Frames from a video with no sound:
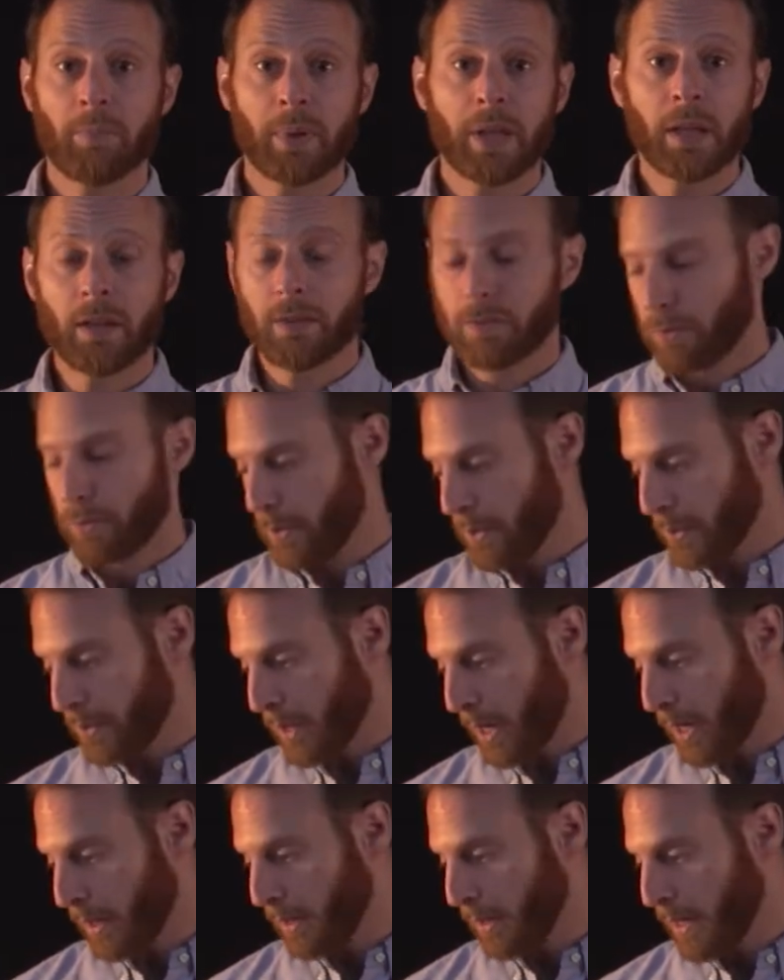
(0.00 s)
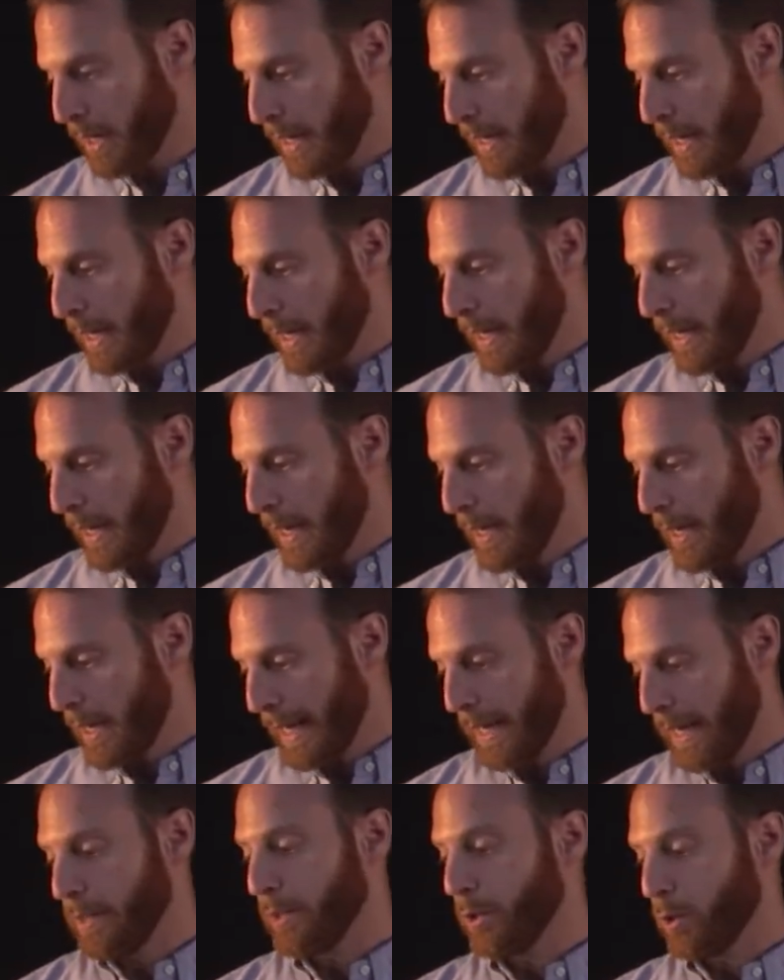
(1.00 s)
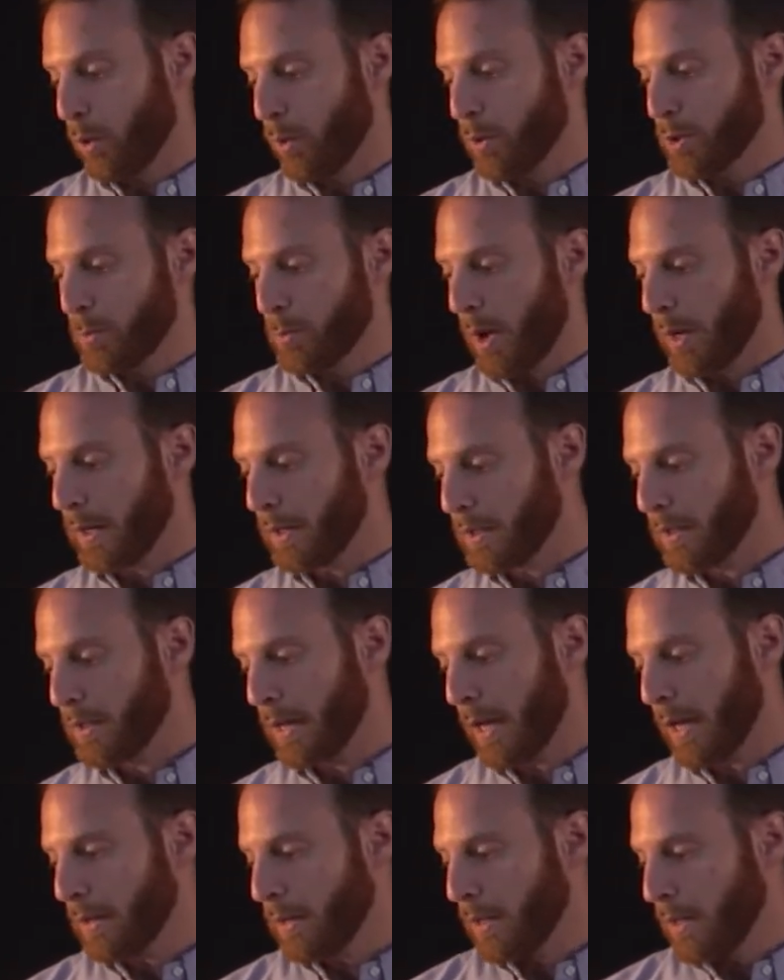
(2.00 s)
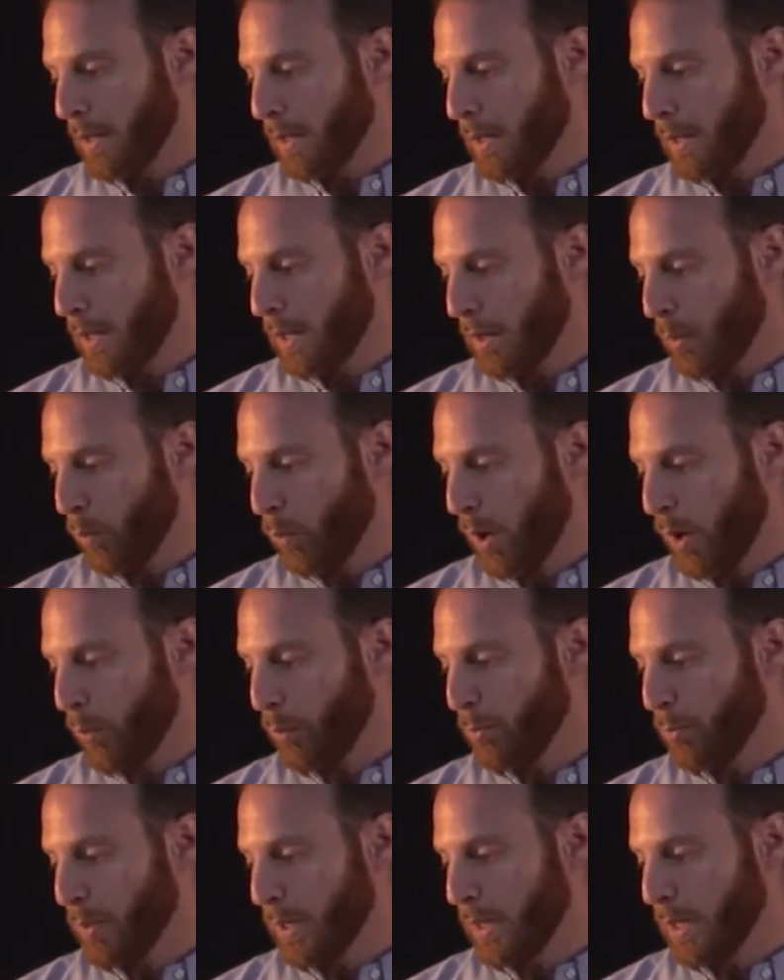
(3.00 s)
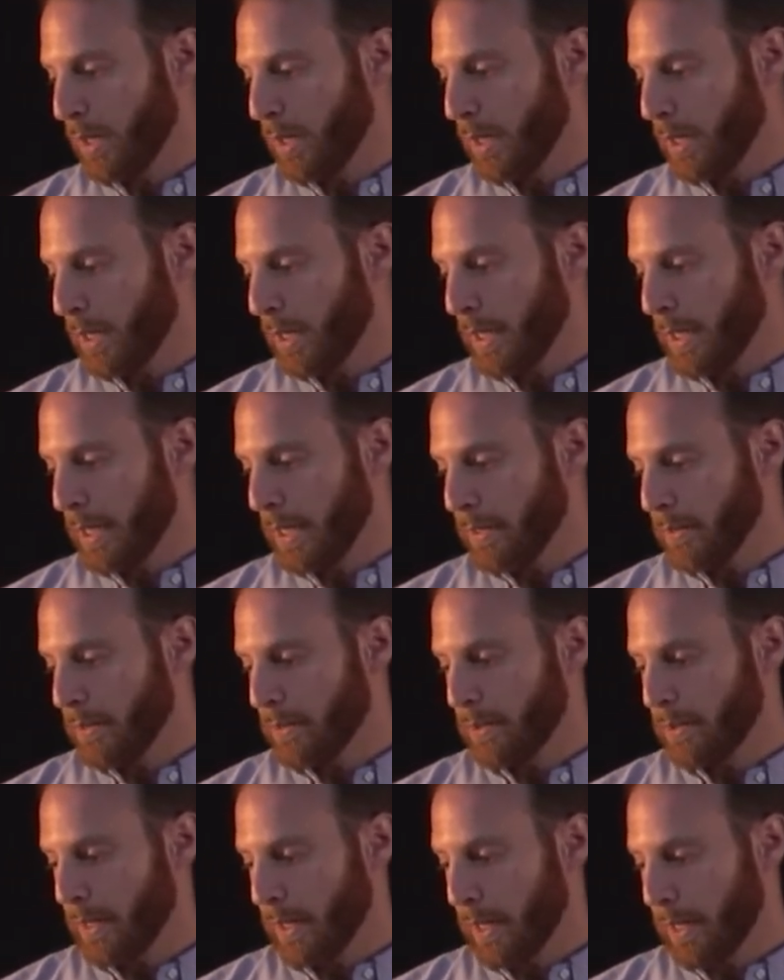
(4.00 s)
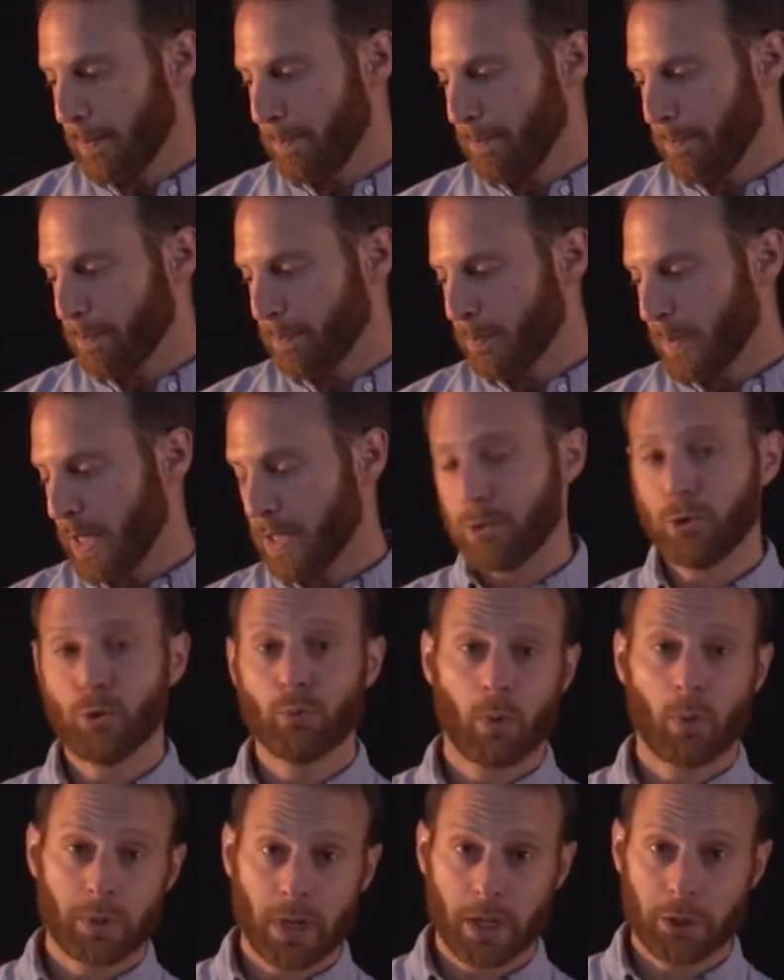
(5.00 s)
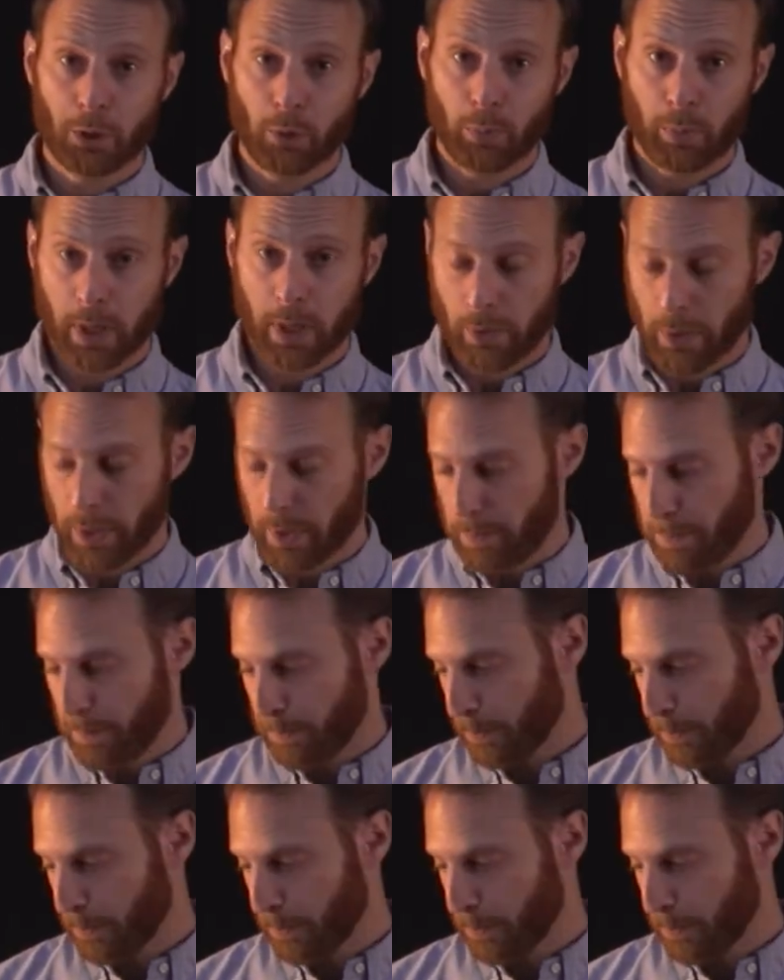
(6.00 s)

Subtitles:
be for the sun, and corresponding to that, what would be its new rotational period.